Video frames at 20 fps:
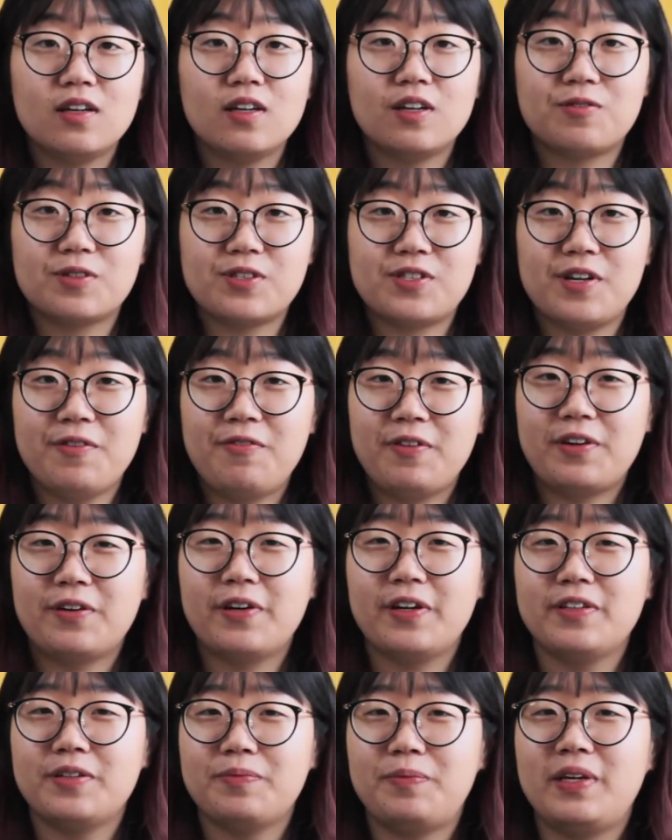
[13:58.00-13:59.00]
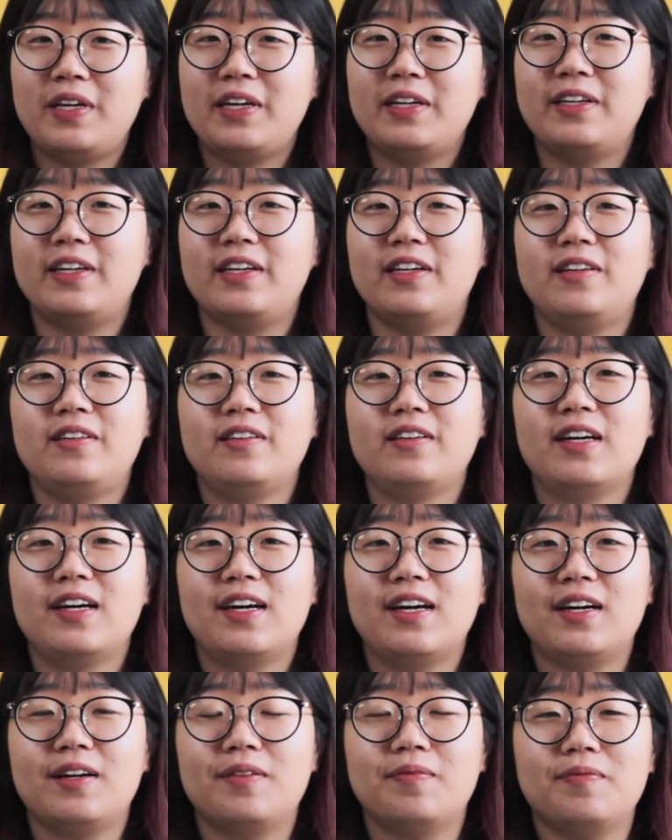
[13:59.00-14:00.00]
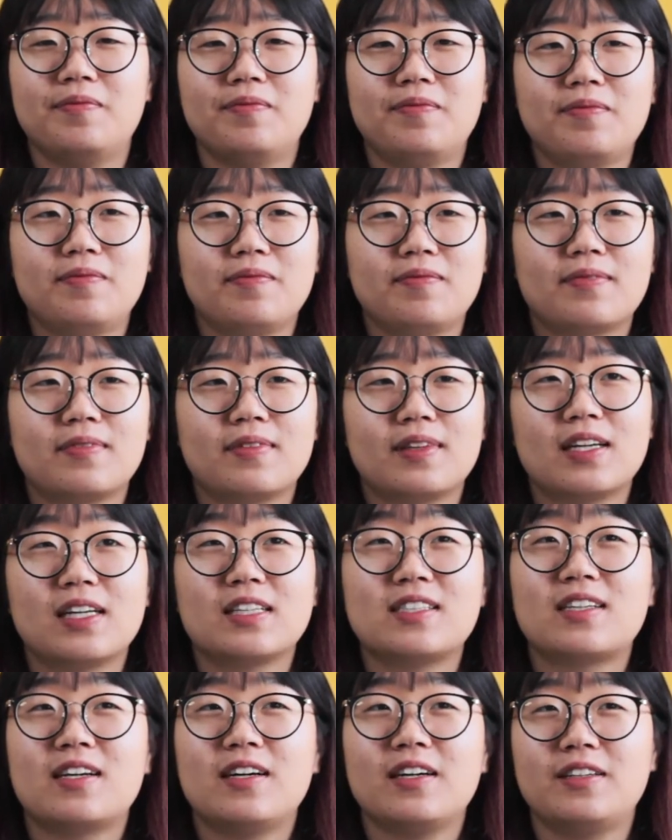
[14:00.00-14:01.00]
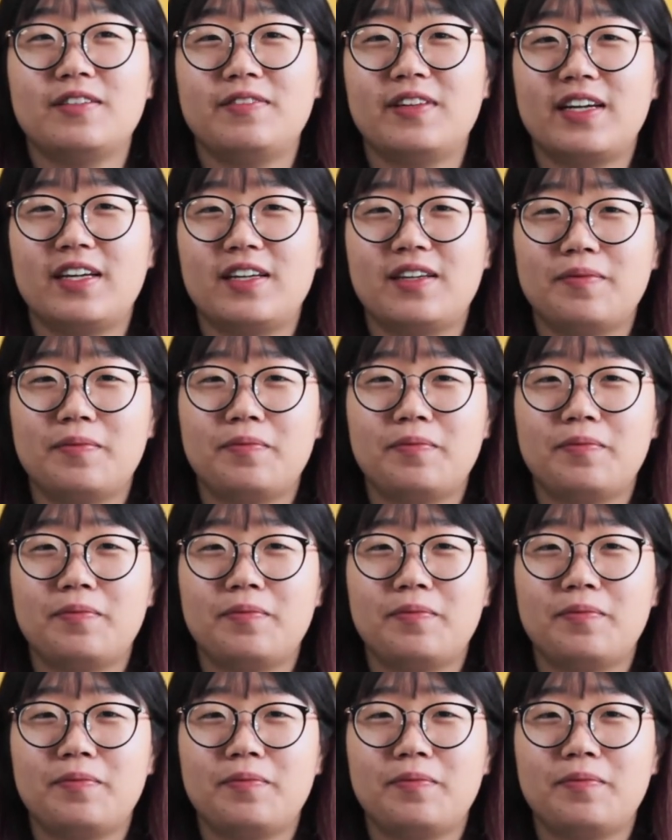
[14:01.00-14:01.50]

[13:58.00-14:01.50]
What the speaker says: it was difficult at the beginning as kind of like